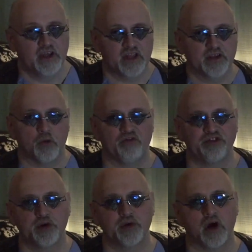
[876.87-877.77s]
And they'll
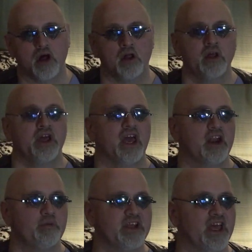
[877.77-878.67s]
view it all and
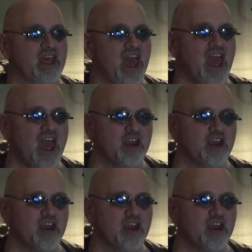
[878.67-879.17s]
they'll be like, hey,